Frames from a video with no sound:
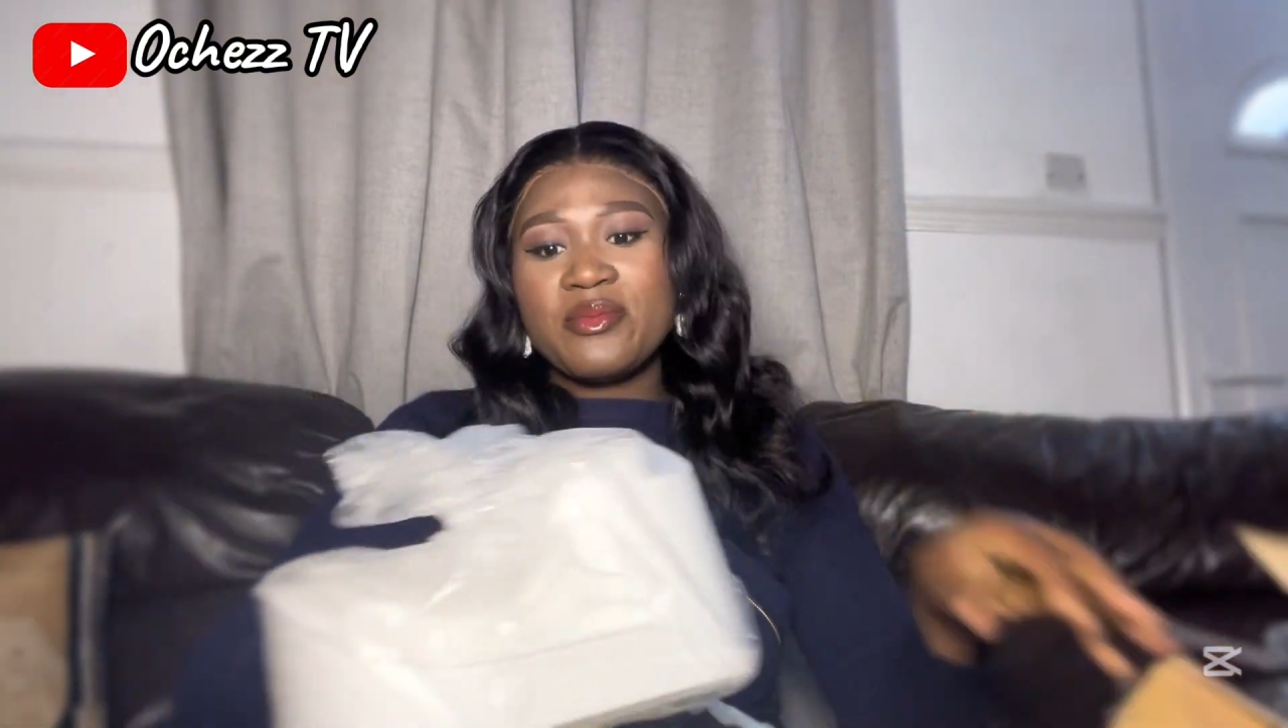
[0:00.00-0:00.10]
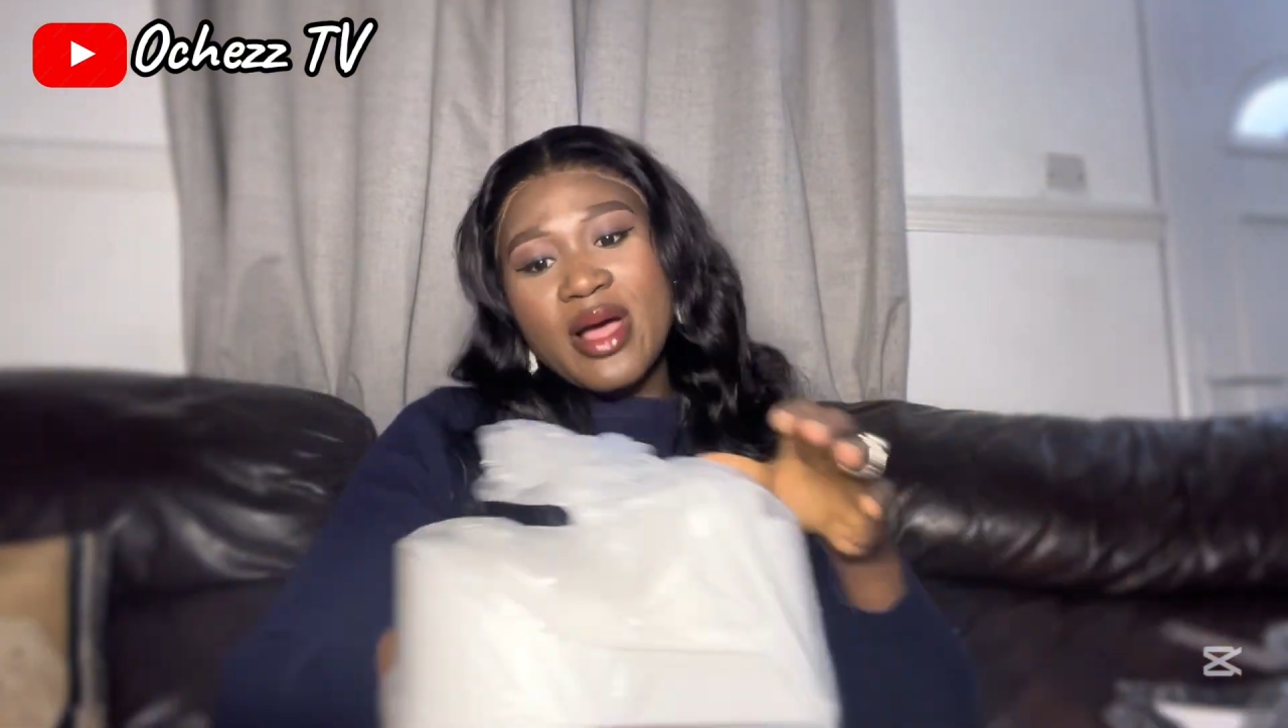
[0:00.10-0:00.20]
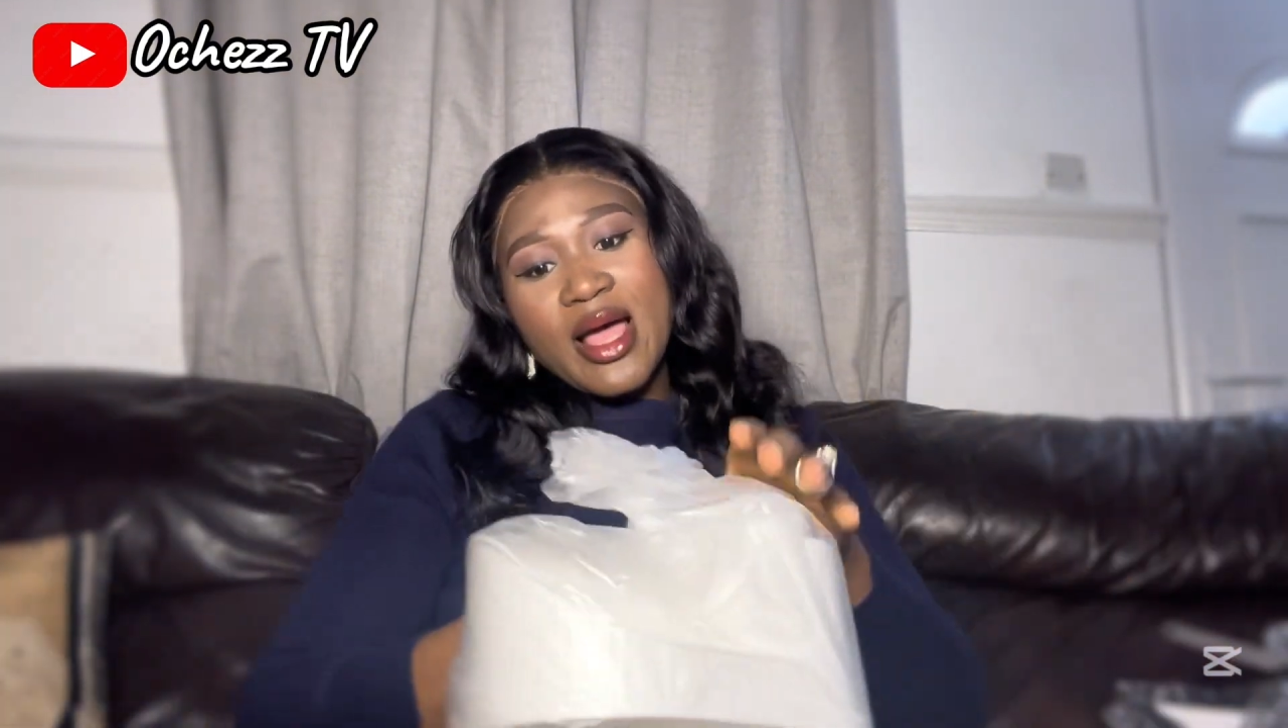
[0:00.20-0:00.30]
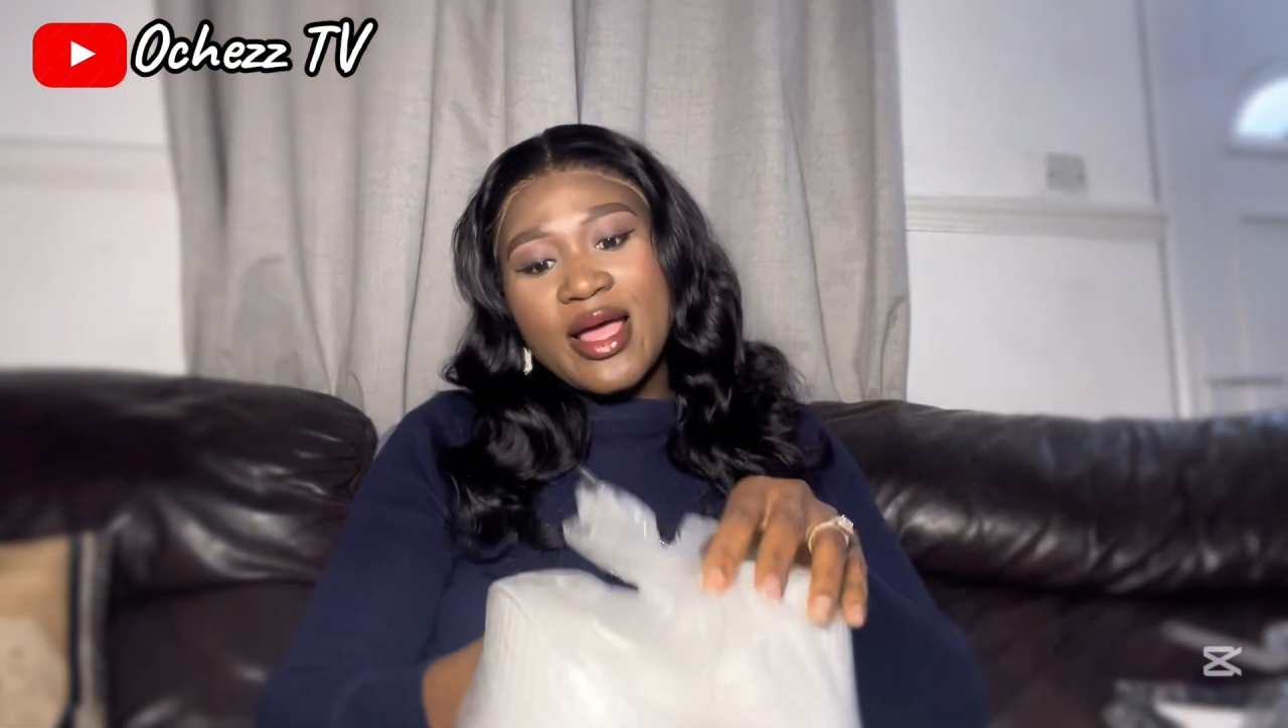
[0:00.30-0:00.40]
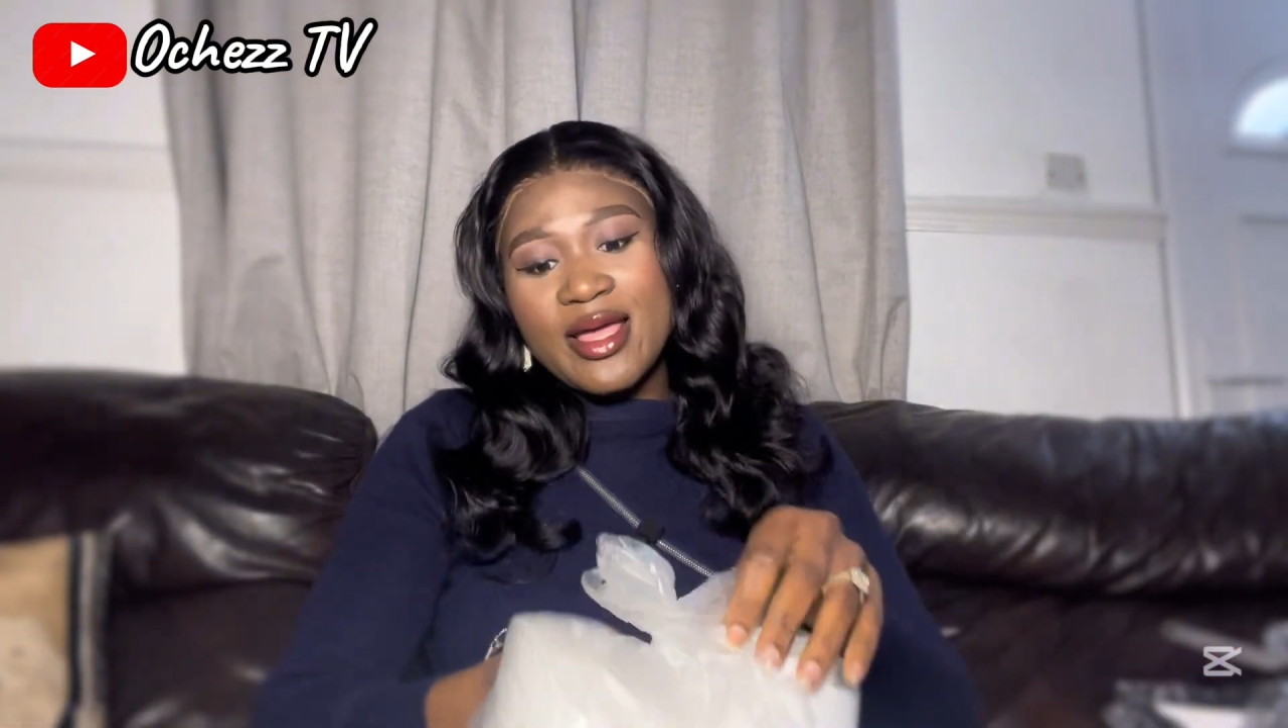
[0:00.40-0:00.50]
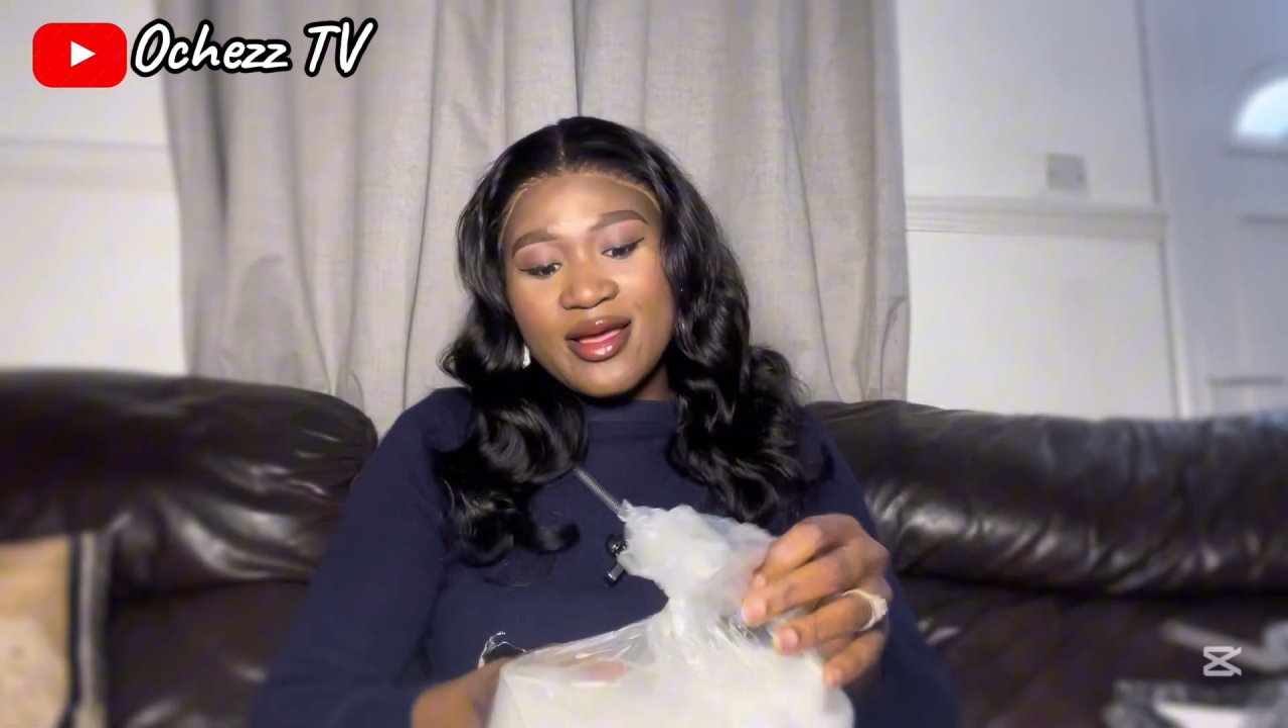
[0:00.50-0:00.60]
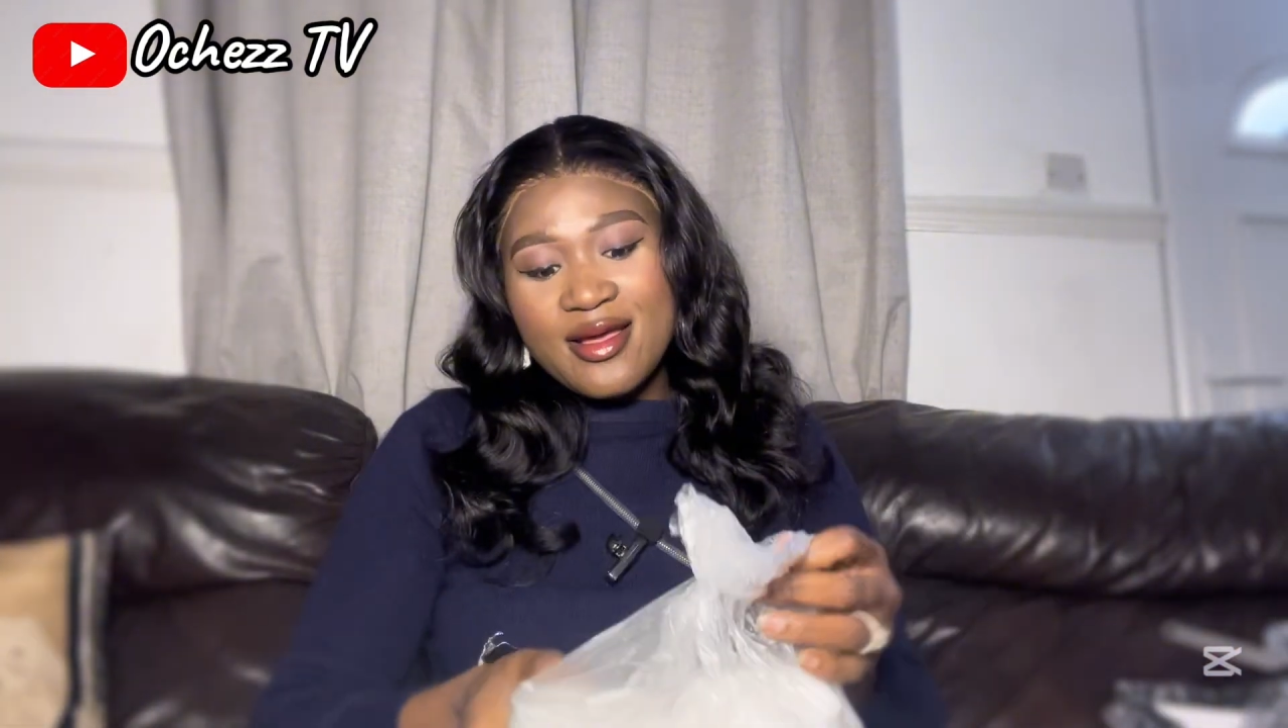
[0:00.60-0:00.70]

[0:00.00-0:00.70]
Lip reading: my